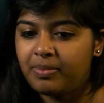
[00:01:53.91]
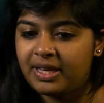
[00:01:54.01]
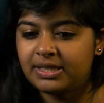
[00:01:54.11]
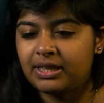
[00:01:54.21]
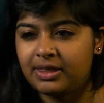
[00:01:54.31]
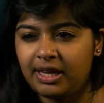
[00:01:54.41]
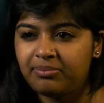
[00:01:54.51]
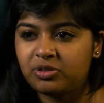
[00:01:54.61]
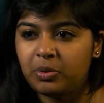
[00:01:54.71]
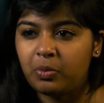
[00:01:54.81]
the basic
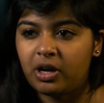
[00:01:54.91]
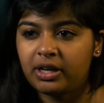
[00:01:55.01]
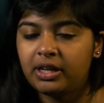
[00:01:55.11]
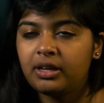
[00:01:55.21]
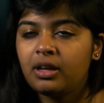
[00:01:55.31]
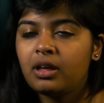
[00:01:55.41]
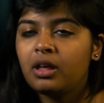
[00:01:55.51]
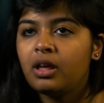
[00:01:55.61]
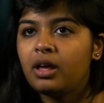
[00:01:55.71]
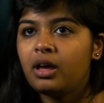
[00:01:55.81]
themes we wanted.
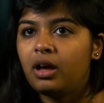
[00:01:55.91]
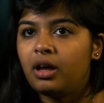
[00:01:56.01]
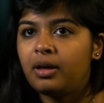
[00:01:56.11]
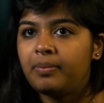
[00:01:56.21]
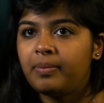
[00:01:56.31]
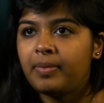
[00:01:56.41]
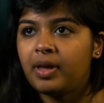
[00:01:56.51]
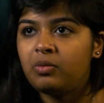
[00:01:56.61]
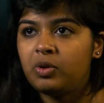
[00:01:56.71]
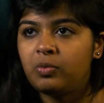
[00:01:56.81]
Um,
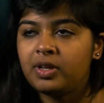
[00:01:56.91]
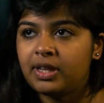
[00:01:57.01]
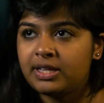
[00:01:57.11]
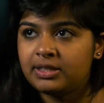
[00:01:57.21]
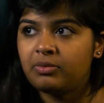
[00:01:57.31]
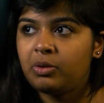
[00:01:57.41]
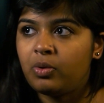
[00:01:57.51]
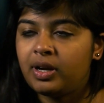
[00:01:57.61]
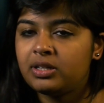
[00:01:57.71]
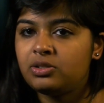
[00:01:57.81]
and we realized that we
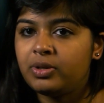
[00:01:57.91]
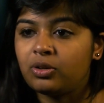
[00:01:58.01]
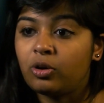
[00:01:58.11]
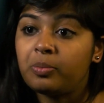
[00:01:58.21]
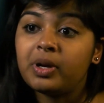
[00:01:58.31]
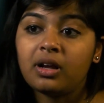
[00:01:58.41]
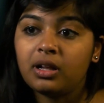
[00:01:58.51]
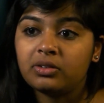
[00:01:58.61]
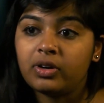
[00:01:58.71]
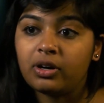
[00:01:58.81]
wanted to incorporate
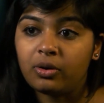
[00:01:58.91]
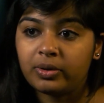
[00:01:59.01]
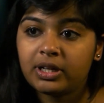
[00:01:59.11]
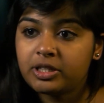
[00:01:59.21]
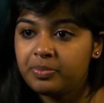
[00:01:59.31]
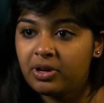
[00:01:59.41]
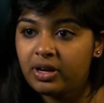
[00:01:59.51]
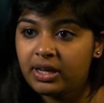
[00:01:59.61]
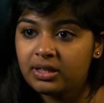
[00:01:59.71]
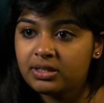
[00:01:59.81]
all of our own
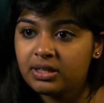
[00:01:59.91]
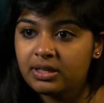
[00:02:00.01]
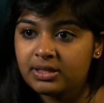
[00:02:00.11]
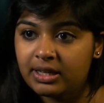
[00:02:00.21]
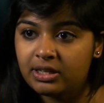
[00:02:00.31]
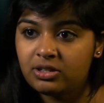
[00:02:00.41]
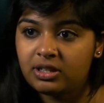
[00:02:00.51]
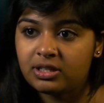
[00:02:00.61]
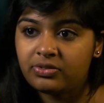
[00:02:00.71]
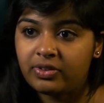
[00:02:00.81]
experiences into this